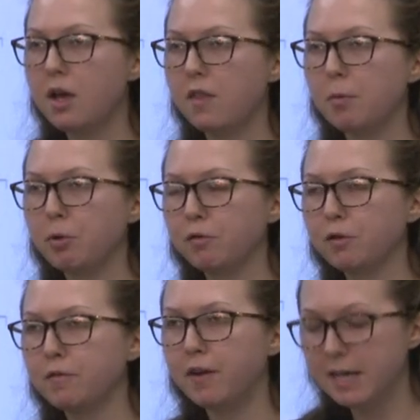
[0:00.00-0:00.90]
they
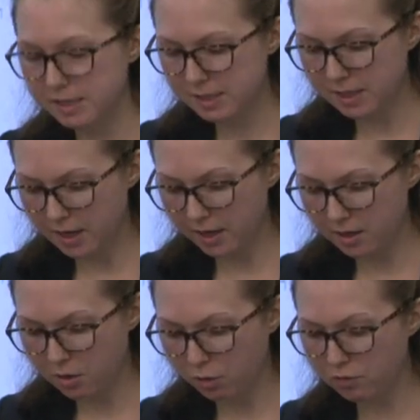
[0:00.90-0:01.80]
prefer
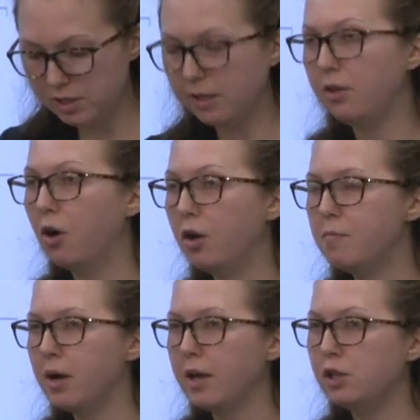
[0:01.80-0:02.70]
Feinstein over de León
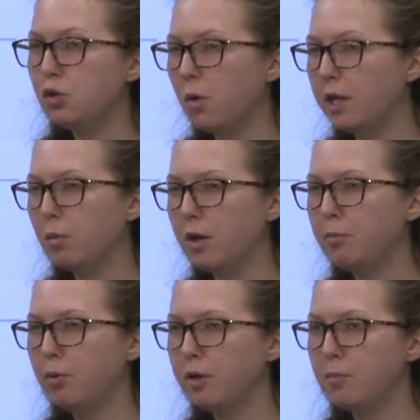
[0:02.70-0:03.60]
by a twenty-one
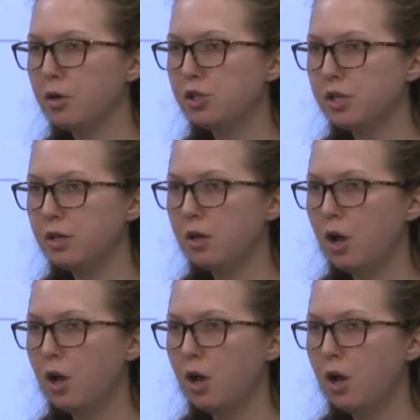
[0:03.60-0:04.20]
point margin,